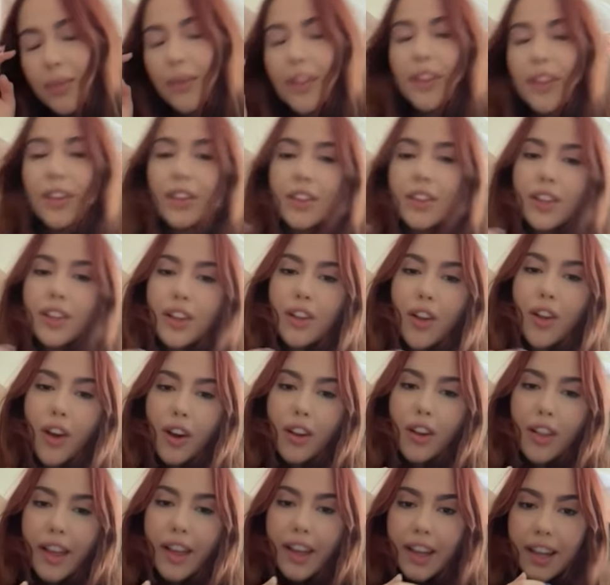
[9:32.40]
we look a
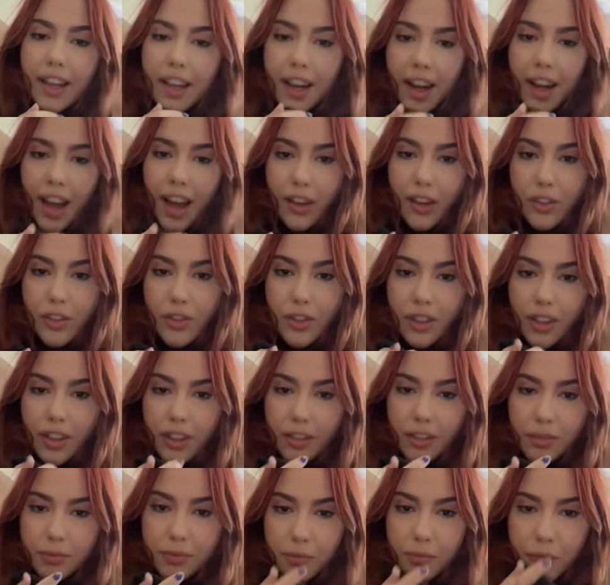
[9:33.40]
lot alike in it
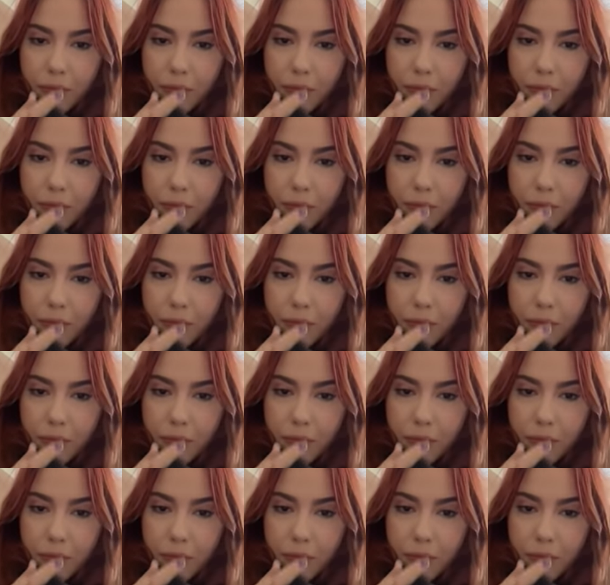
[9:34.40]
actually.